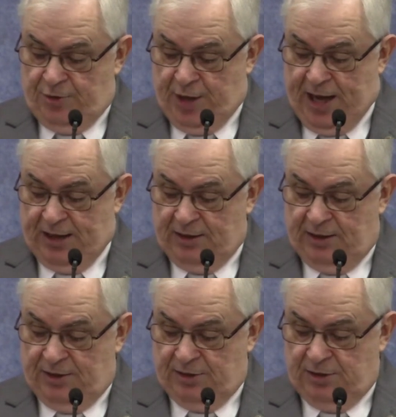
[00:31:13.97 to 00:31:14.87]
that,
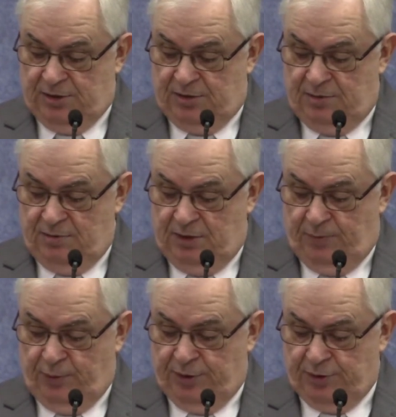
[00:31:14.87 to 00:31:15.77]
and this is in
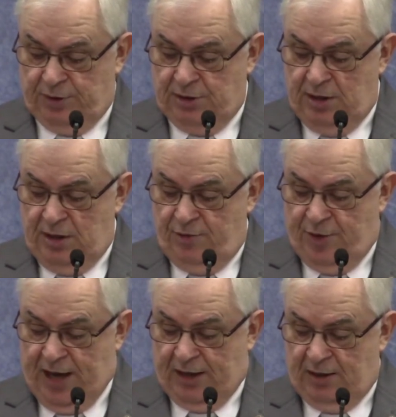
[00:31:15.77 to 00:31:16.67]
parenthesis,
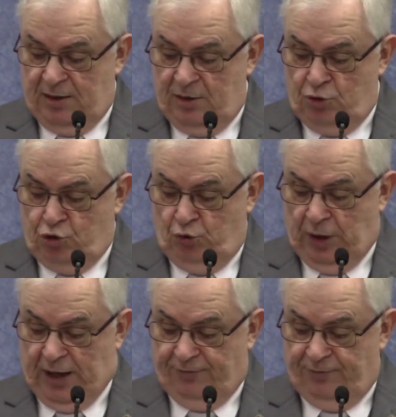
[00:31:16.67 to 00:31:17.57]
that to
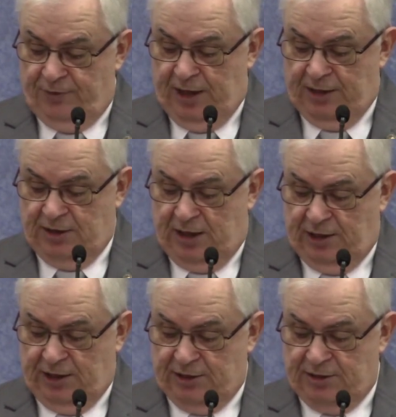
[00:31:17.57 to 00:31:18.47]
life and
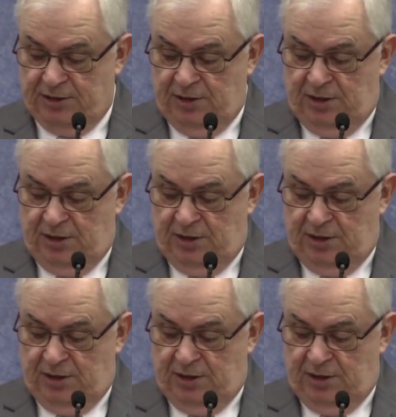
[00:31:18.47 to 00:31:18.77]
godliness.